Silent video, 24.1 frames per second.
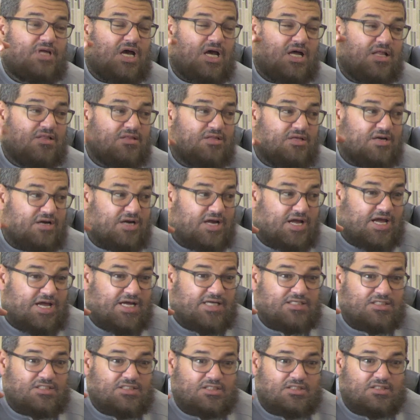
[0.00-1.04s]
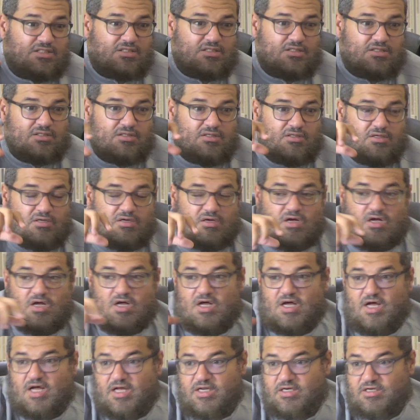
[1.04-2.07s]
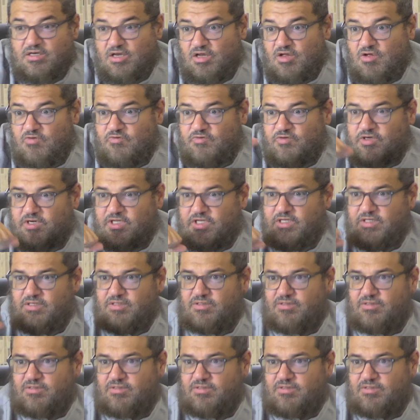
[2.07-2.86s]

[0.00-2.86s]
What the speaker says: other hands unlawfully.